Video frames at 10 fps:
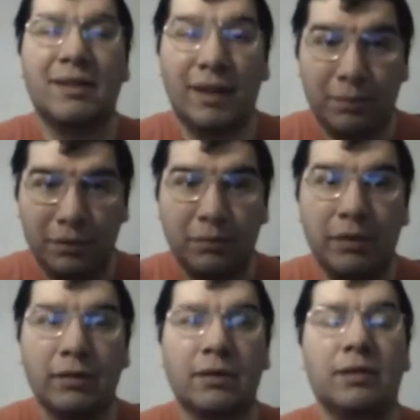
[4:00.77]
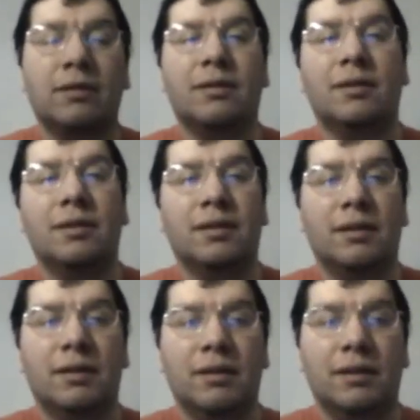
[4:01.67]
Captain America,
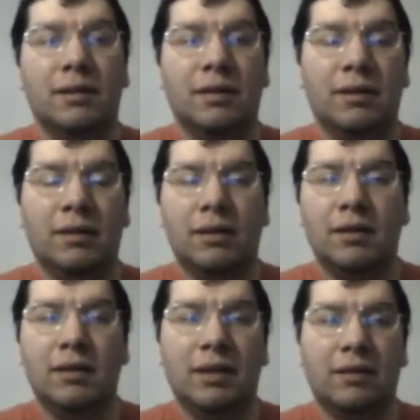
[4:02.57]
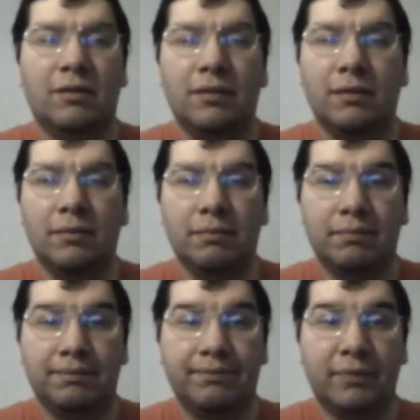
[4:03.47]
and he got to
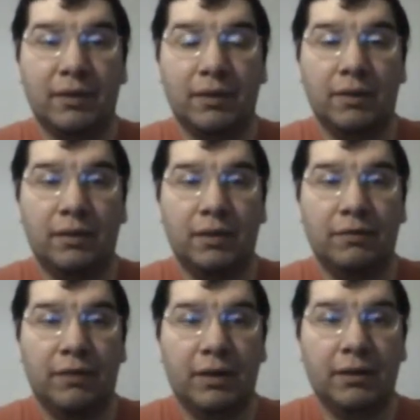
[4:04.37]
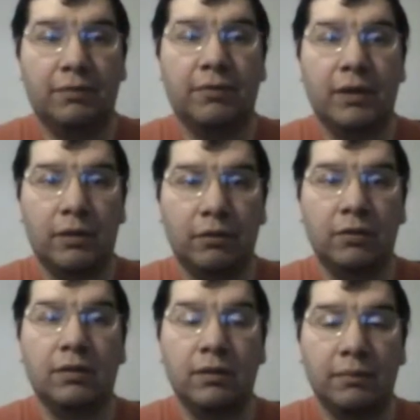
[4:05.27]
he finally
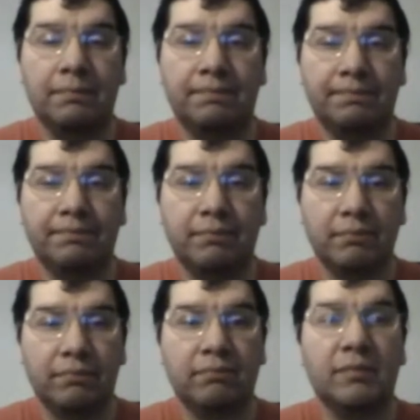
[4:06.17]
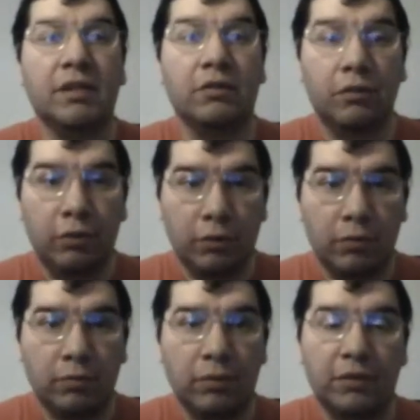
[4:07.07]
found um, his
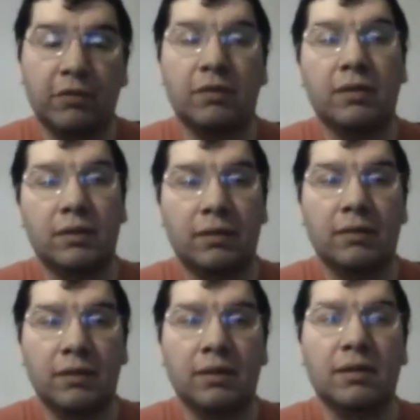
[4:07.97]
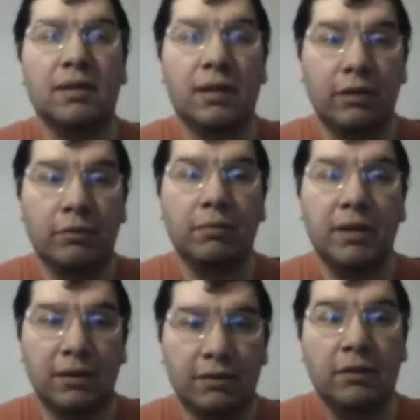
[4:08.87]
girl, which you know, he later
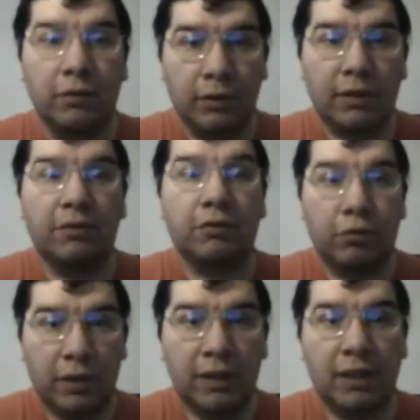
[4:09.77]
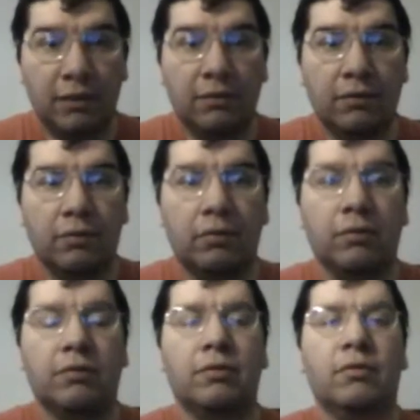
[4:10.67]
met you know, during his training
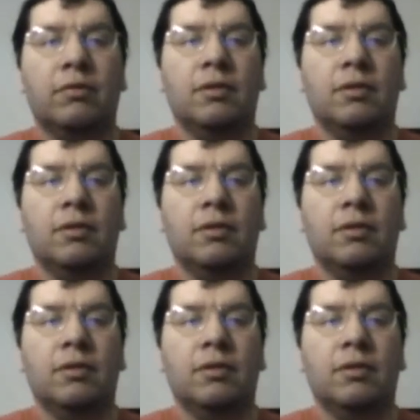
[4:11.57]
course,